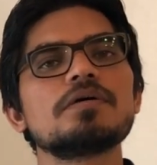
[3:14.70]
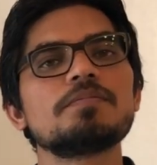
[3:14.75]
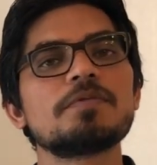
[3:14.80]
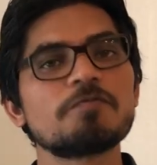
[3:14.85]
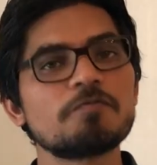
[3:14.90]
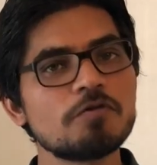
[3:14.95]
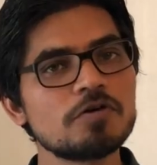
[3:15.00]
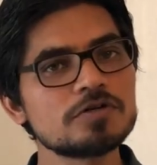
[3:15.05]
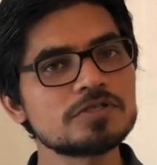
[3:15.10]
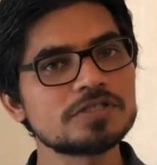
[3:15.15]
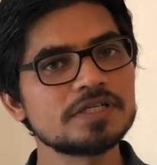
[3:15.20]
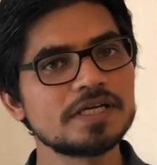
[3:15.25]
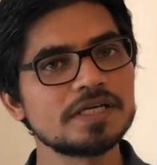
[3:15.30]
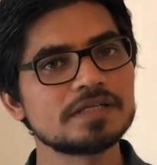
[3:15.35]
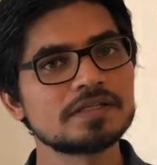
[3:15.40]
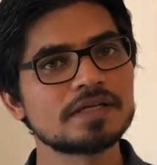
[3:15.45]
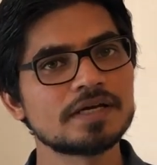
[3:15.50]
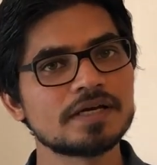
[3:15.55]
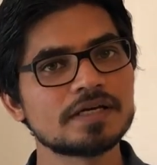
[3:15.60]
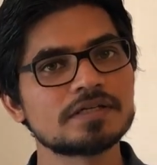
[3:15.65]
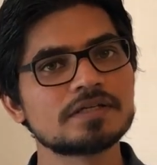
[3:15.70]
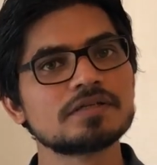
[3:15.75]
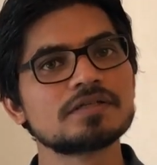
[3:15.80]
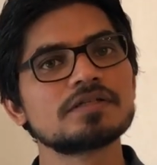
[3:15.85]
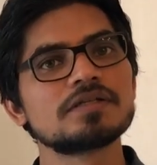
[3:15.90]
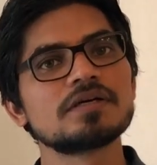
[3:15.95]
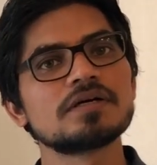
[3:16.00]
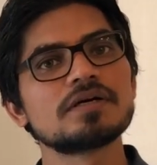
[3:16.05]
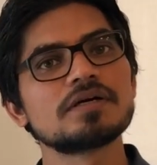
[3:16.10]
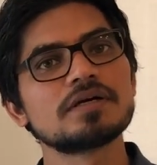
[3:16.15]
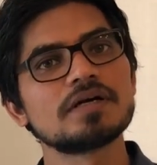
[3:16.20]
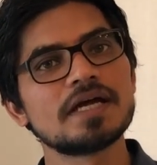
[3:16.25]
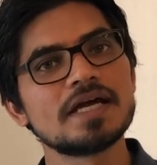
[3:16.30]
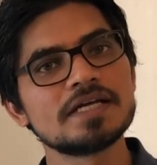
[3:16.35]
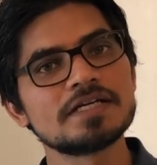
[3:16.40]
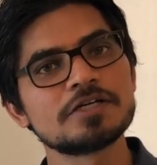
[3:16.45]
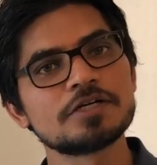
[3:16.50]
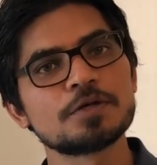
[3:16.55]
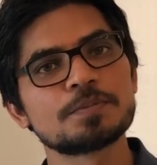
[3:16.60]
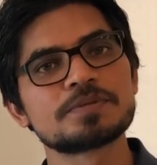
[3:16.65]
before saying that the
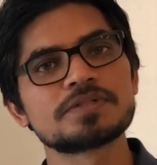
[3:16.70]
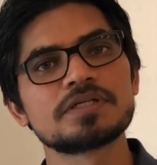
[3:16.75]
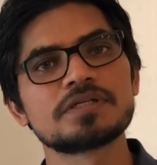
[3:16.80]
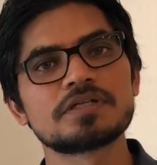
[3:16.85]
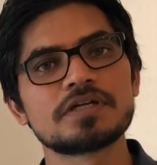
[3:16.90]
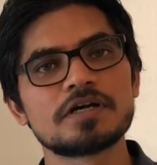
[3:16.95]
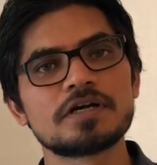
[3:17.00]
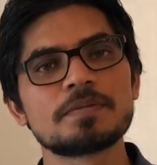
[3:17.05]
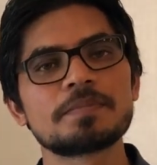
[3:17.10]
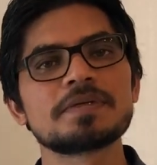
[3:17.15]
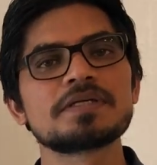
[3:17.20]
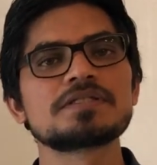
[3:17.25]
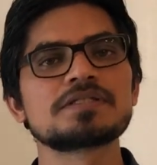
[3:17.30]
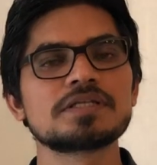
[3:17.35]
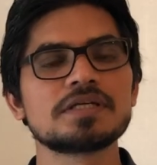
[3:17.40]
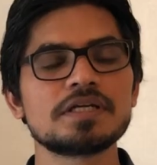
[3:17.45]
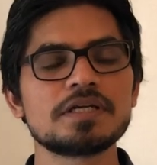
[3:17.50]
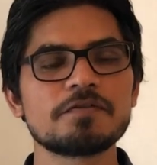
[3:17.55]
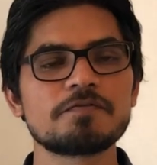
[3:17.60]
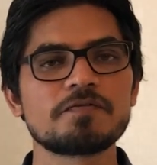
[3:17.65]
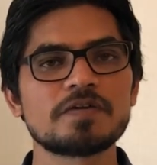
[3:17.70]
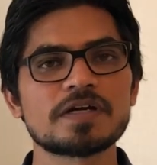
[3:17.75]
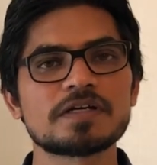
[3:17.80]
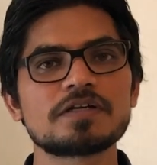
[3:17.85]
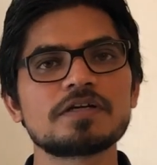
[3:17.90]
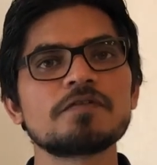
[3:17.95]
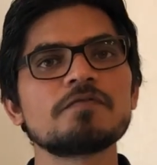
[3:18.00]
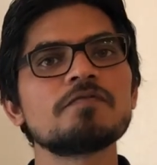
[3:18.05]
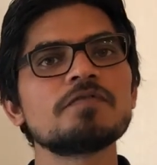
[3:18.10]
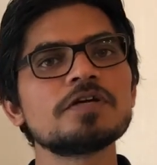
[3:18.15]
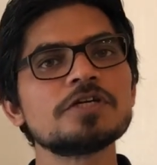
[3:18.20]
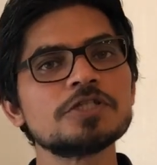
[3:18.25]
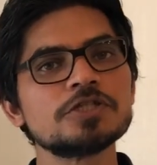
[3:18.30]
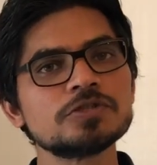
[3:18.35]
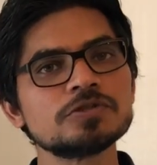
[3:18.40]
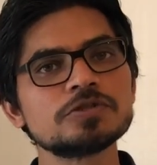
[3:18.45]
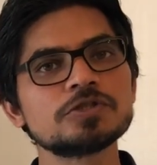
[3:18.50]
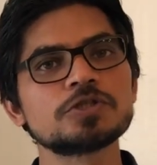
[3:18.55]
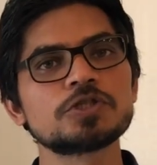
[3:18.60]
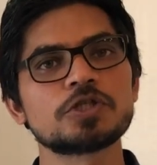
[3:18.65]
antidepressant therapy is ineffective, we
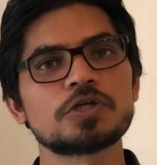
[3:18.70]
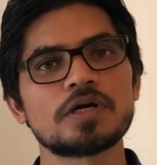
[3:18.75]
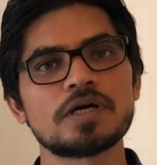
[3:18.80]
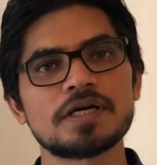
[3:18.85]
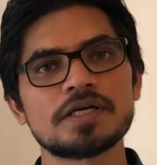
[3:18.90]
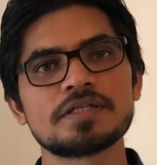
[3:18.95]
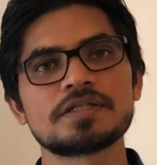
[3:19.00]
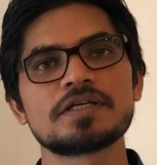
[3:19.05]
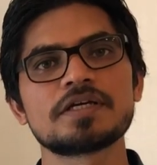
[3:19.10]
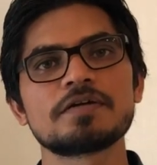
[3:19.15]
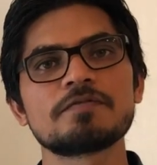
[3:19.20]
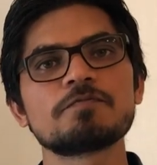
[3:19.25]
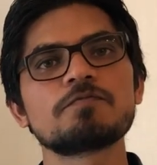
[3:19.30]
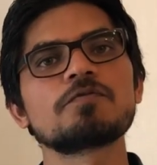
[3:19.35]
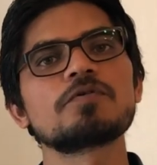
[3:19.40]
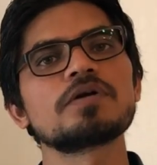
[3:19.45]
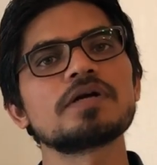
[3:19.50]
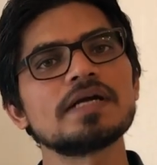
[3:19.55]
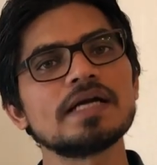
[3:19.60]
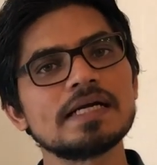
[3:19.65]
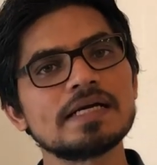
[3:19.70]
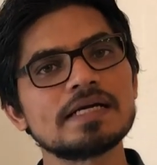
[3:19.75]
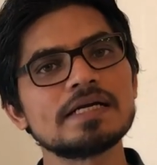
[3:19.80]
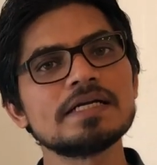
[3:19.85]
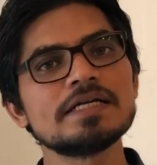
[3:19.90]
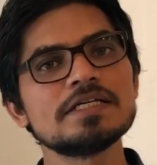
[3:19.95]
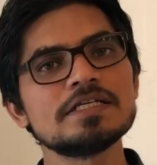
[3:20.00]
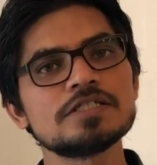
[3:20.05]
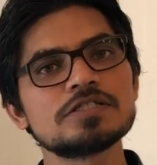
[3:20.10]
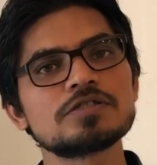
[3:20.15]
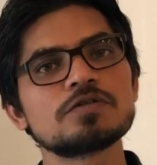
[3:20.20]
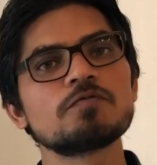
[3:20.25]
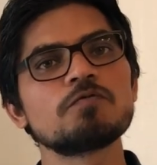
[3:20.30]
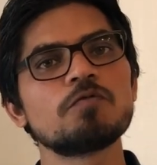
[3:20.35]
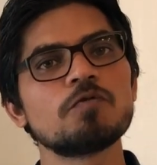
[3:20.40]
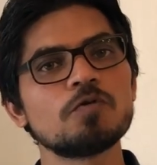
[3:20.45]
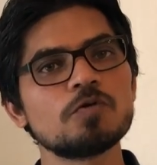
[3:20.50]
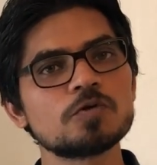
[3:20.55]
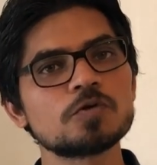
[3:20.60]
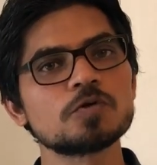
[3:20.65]
should try them for at least
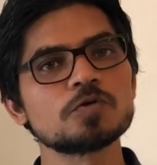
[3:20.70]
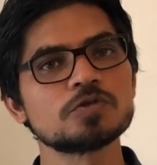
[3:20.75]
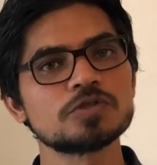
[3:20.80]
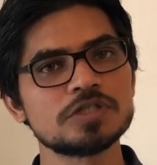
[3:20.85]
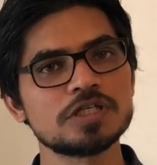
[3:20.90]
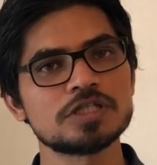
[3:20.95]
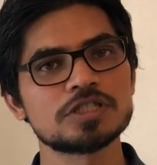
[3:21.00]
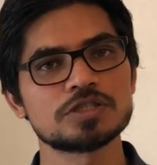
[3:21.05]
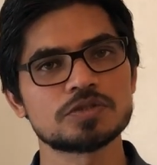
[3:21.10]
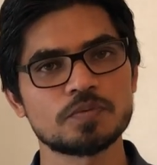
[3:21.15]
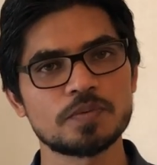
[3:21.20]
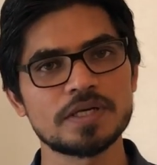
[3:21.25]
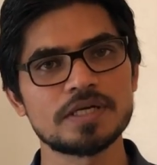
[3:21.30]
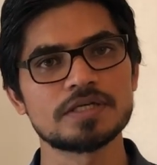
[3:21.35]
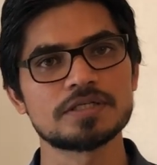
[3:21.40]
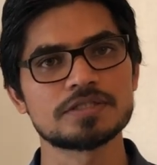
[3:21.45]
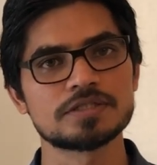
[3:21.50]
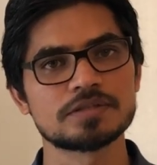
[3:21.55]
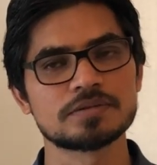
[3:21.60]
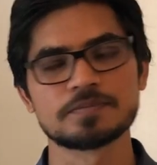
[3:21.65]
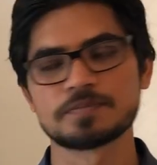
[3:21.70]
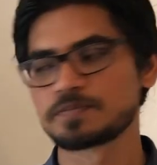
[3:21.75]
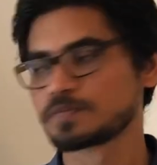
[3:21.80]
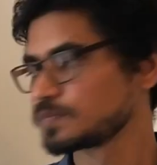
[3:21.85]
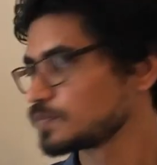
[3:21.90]
4 to 6 weeks.